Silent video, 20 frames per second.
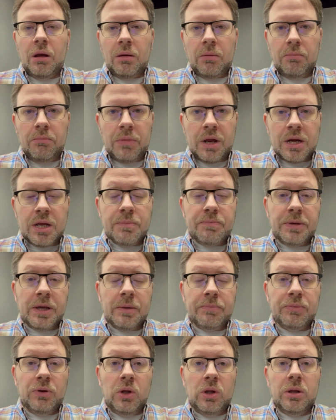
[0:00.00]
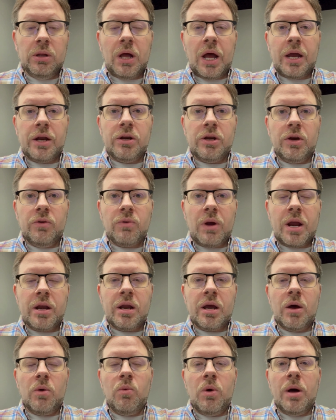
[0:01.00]
Many people I know right
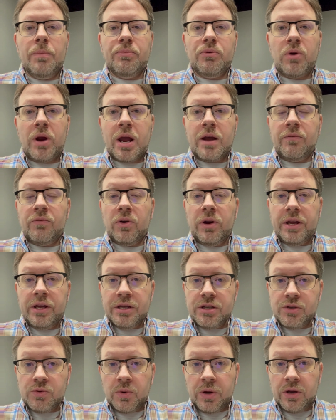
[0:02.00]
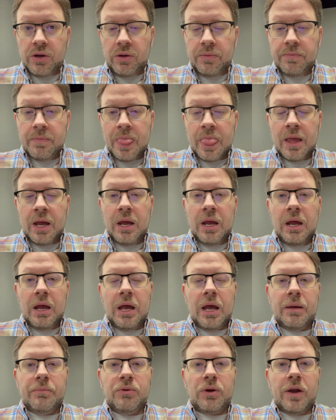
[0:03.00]
now, while praying for Israel,
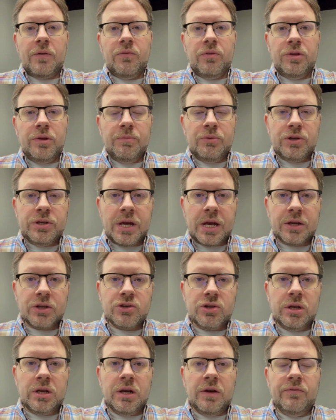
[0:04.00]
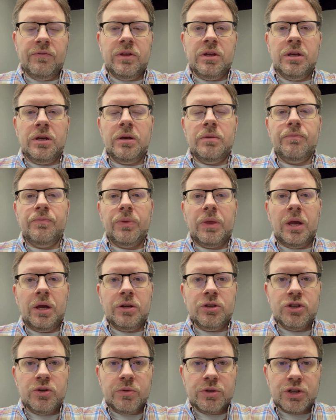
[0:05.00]
praying for the protection of the
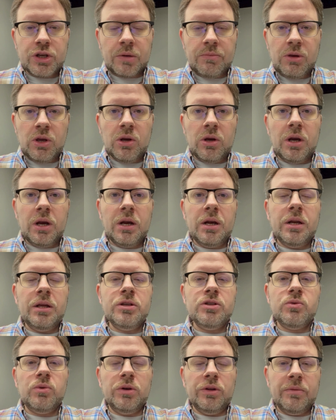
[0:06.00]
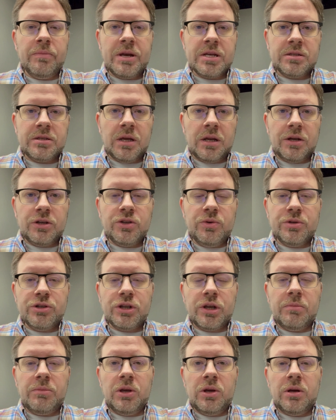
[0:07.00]
Jewish community in Israel, the Messianic Jewish
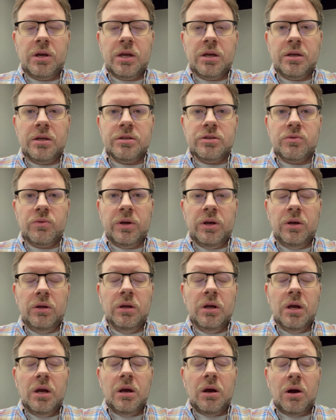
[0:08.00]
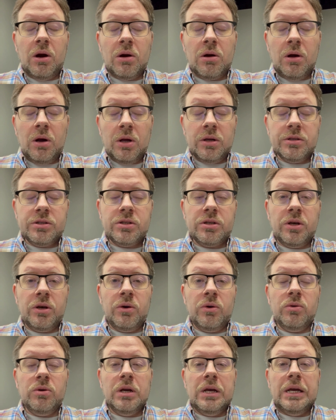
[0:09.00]
community in Israel, are
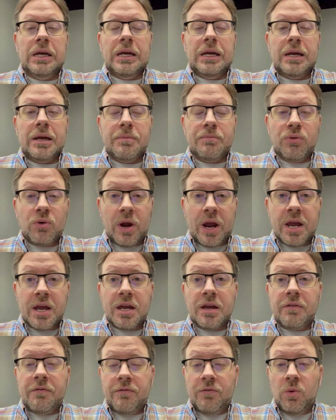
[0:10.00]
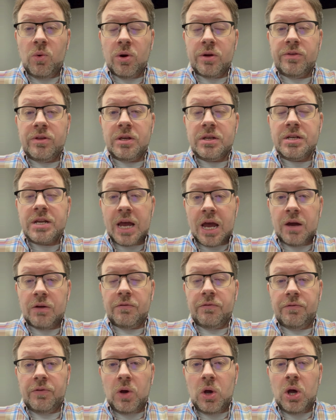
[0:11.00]
also praying for the
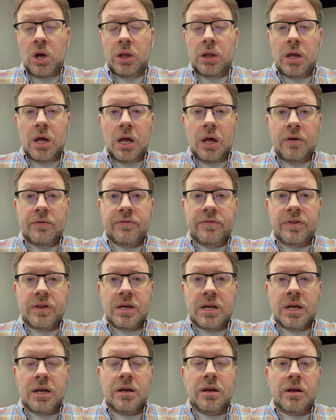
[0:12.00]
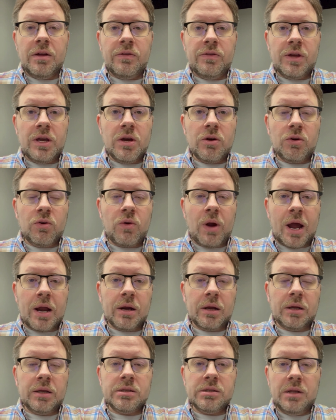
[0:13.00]
downfall of the
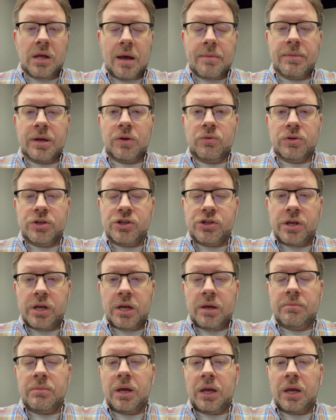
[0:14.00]
theocratic Islamic regime